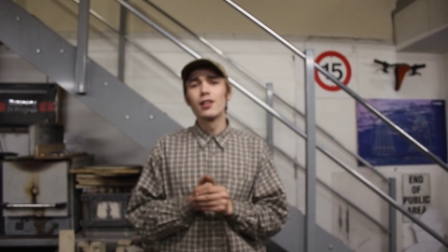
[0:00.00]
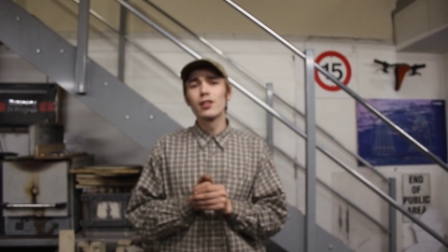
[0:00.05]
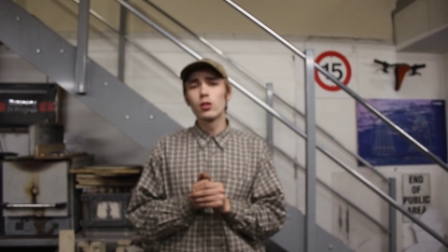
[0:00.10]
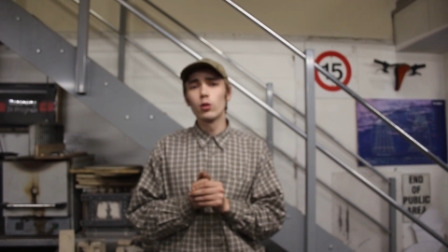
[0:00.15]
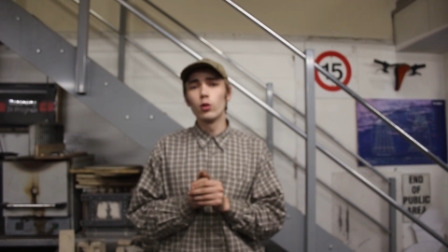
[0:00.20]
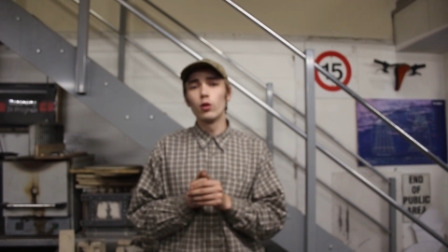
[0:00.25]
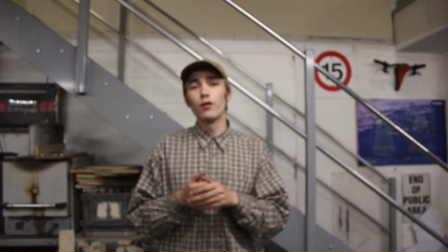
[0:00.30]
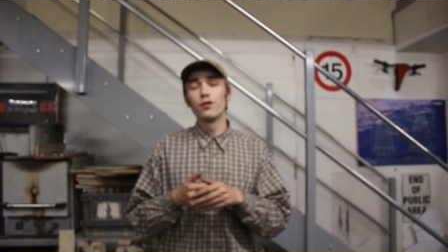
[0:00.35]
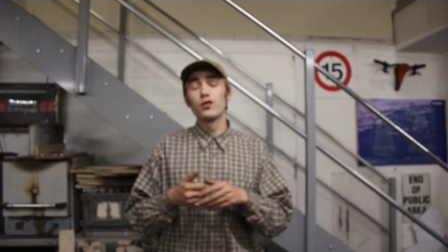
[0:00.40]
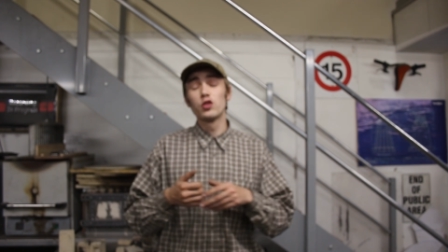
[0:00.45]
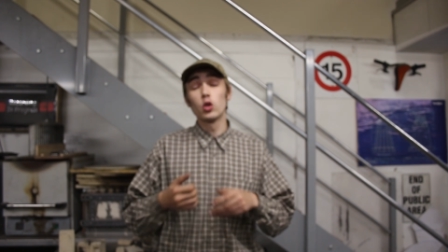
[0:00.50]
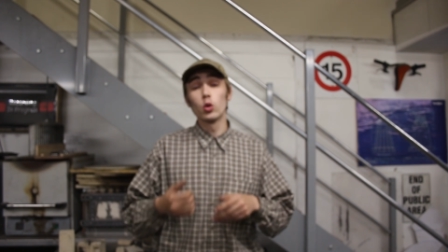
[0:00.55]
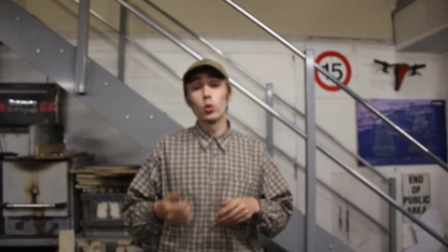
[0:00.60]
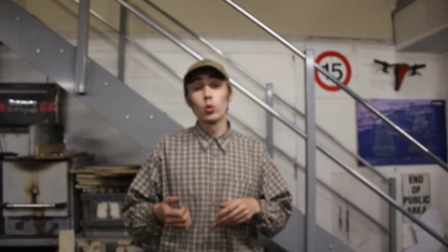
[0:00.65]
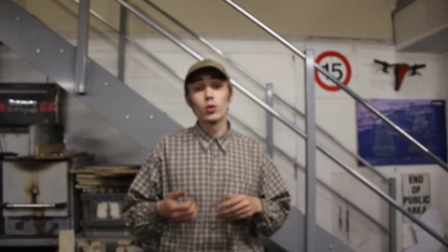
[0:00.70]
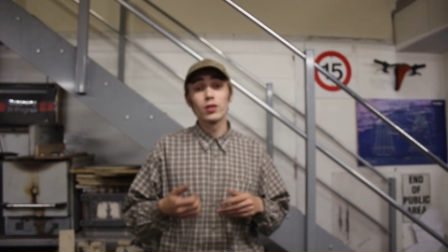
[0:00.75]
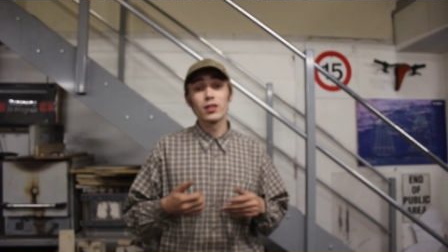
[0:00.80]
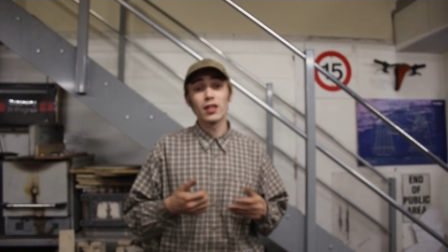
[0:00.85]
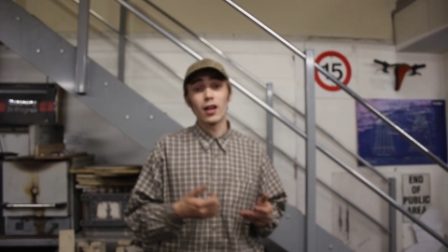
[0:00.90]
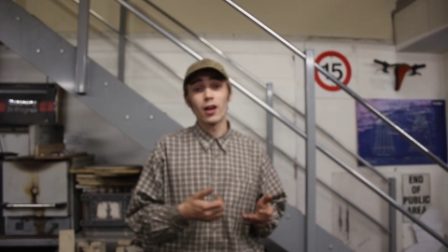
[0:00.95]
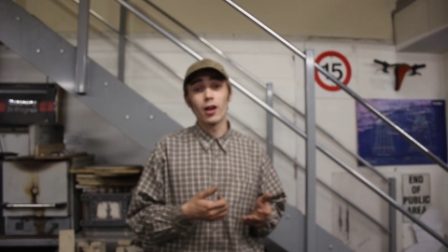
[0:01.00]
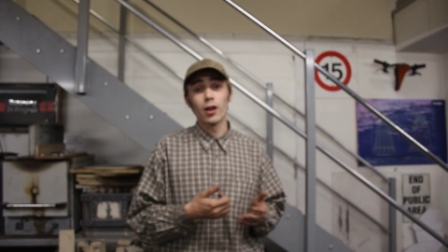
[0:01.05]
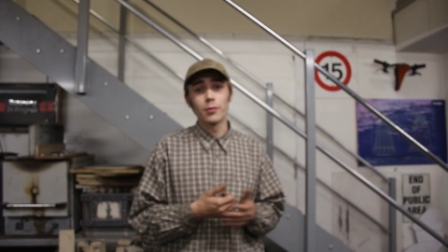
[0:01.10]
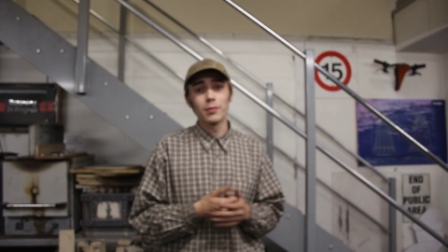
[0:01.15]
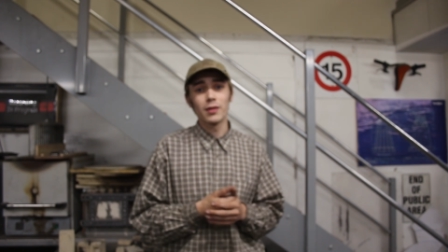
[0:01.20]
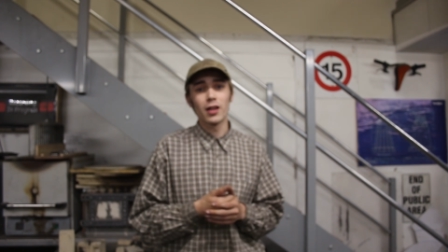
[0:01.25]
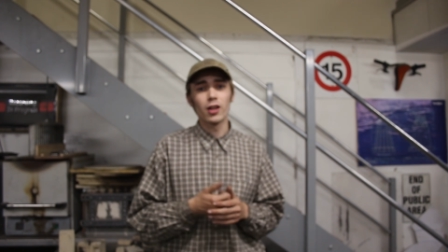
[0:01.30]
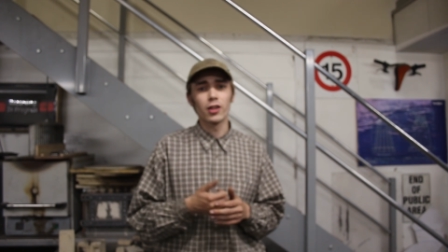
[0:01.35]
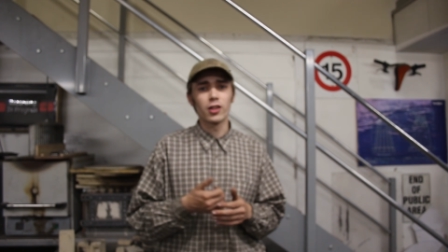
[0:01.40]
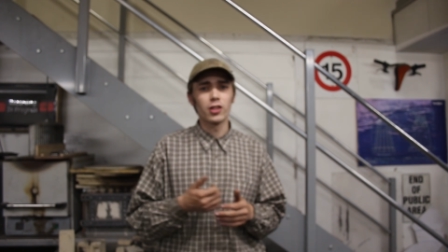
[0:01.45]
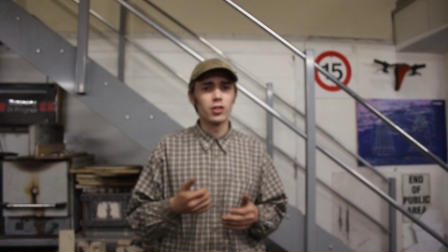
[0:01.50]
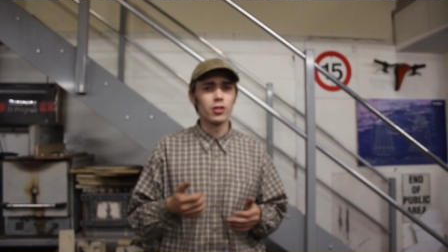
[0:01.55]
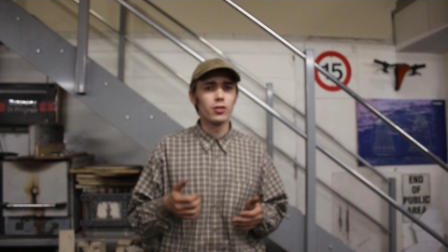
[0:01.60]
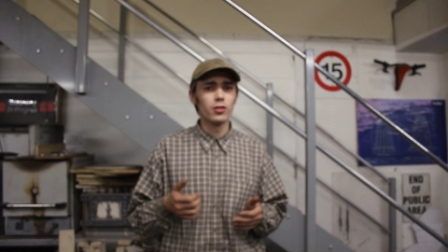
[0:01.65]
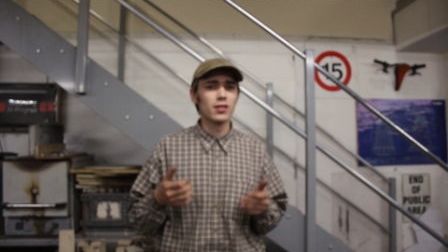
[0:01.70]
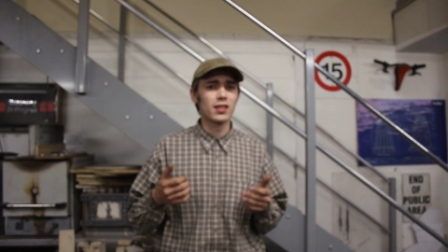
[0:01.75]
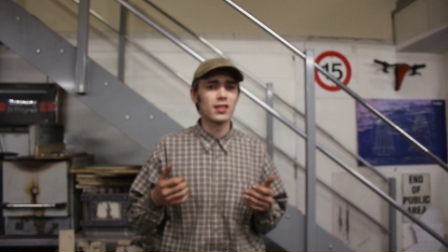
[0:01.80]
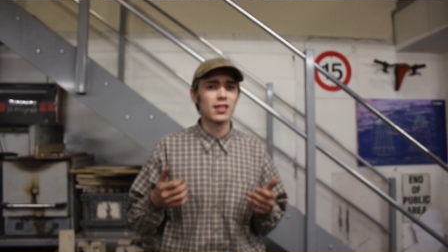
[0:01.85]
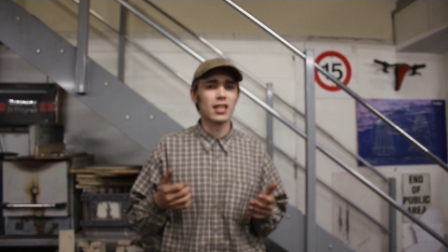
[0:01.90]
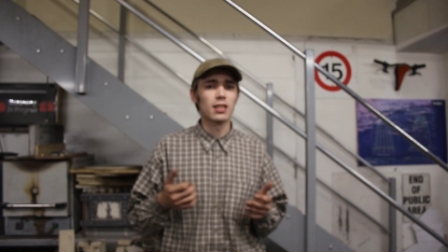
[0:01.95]
sort of tools at home that I can
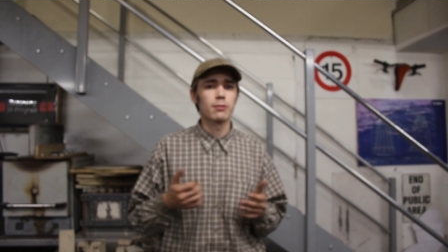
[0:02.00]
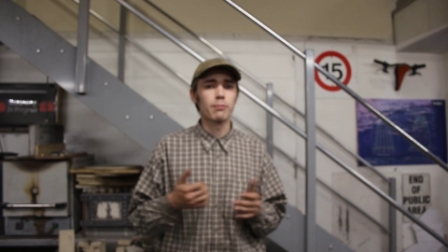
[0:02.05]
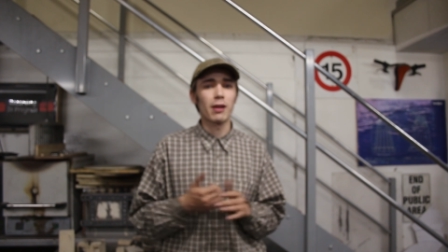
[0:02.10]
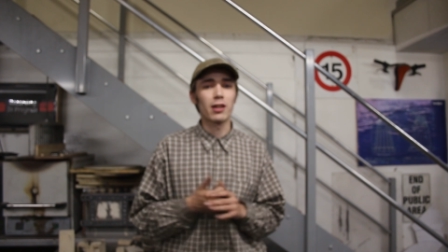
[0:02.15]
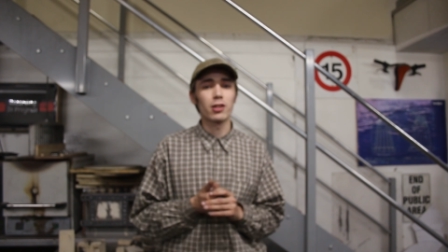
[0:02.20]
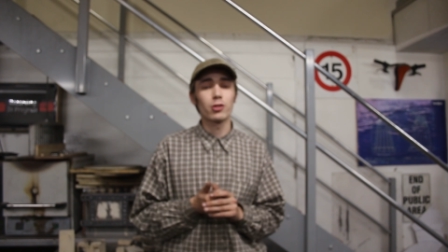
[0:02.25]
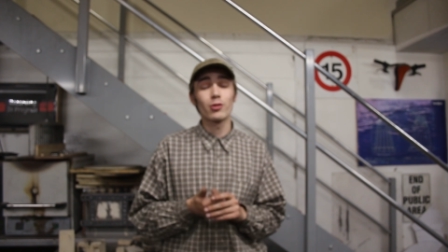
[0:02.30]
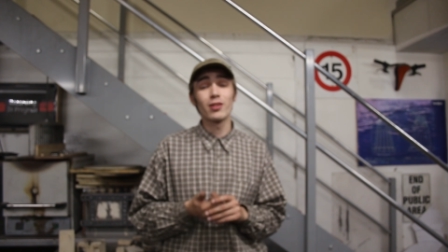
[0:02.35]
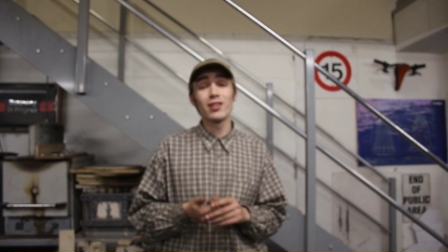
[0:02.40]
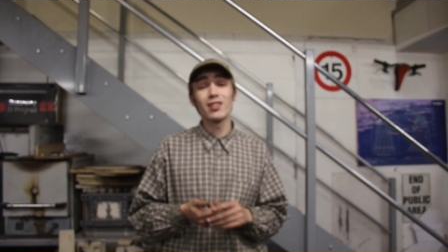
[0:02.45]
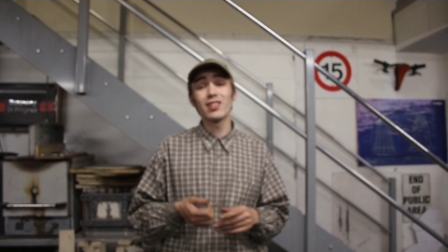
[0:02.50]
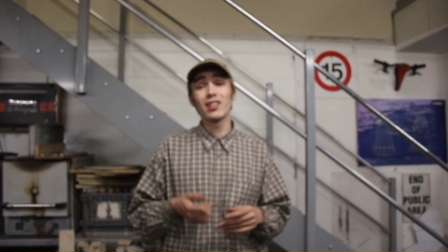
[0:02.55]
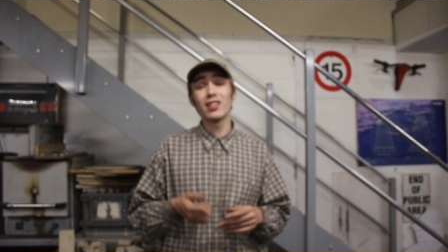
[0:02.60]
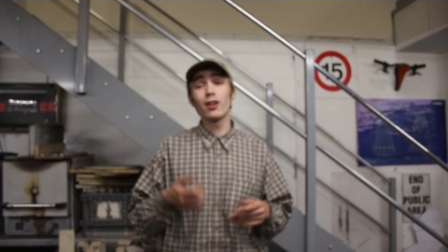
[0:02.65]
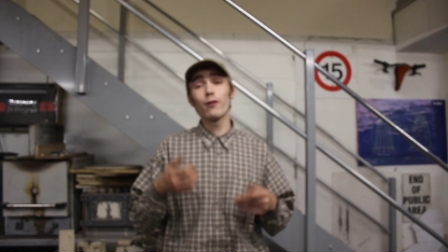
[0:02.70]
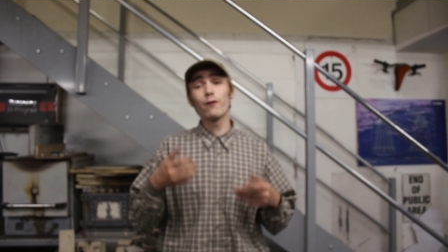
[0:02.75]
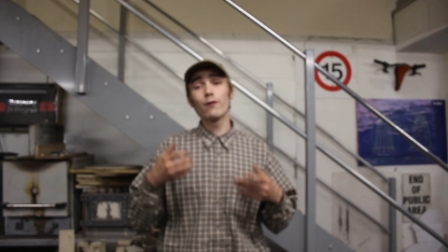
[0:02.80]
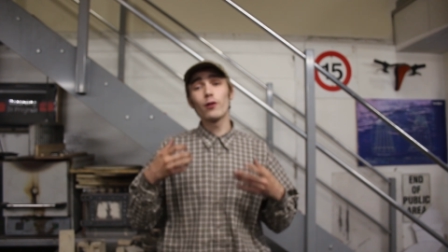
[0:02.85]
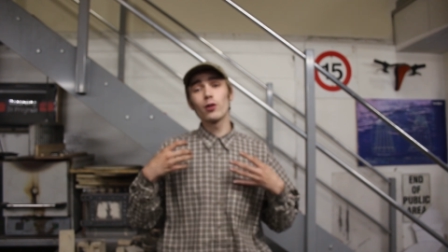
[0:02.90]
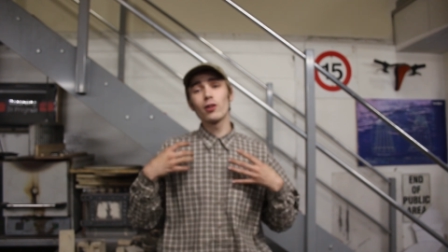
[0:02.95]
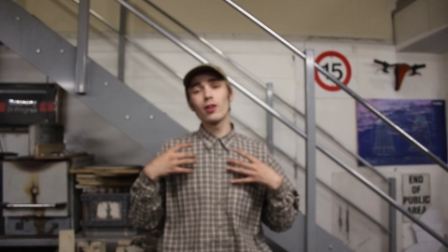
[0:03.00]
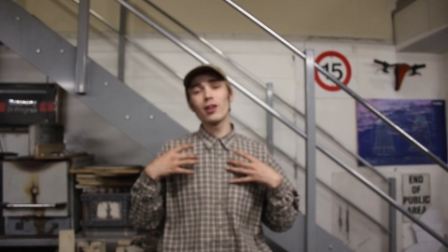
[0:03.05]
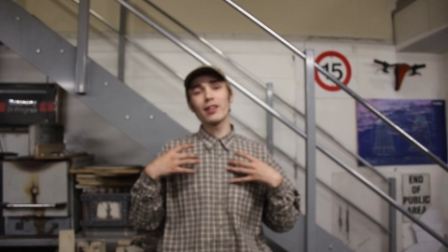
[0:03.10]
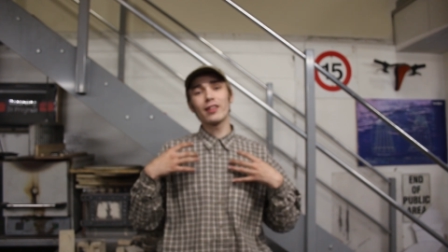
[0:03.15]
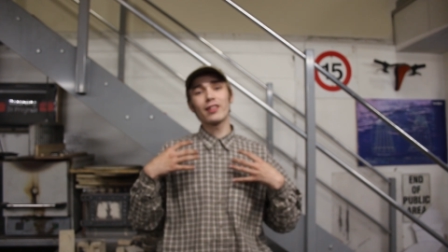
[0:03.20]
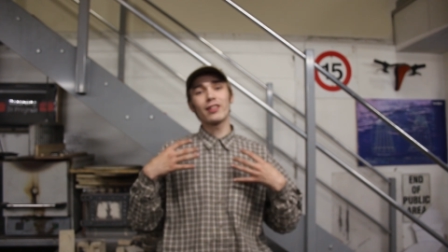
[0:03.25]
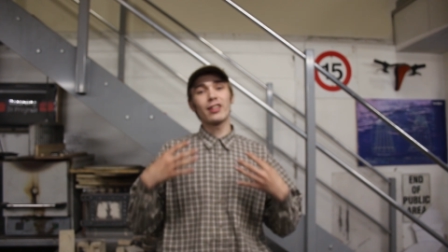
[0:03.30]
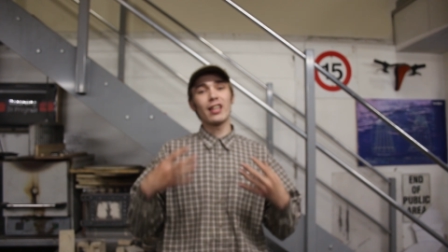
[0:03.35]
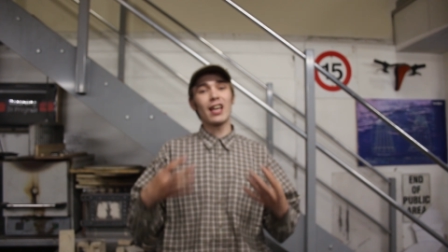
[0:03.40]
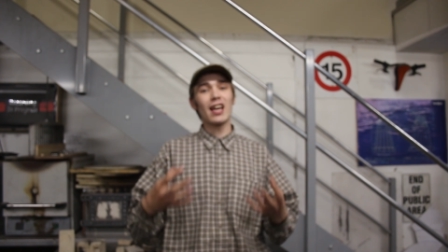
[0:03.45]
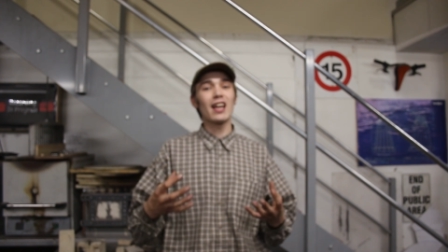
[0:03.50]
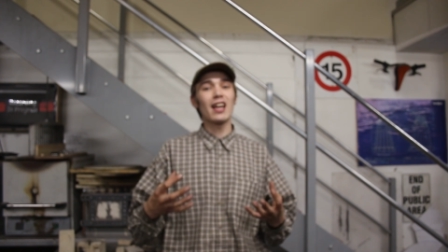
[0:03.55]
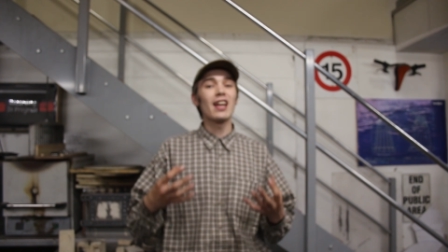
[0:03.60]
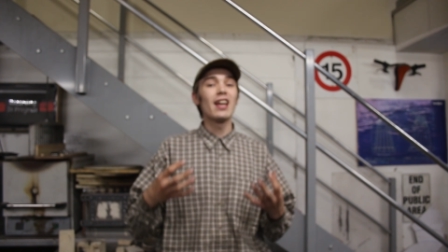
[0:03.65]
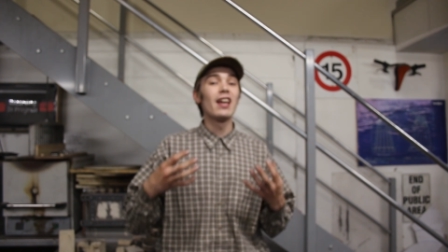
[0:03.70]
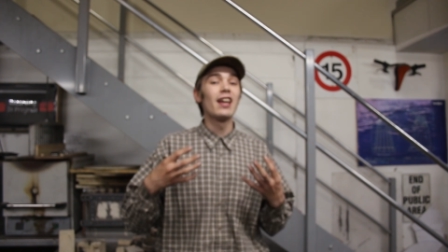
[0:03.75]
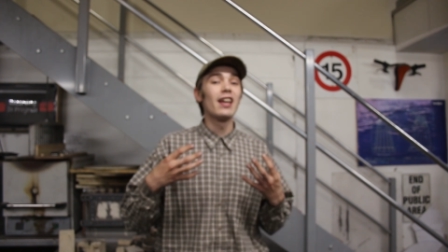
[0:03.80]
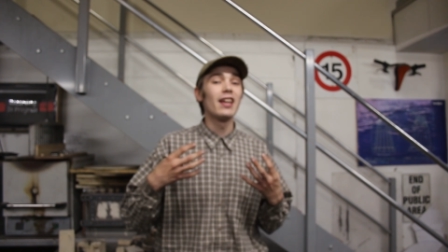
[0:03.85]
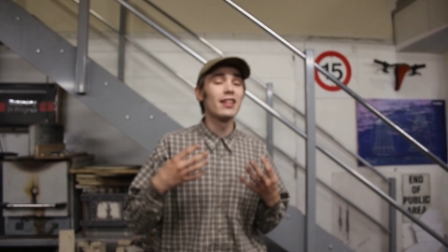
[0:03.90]
use to test batteries and I feel feel like that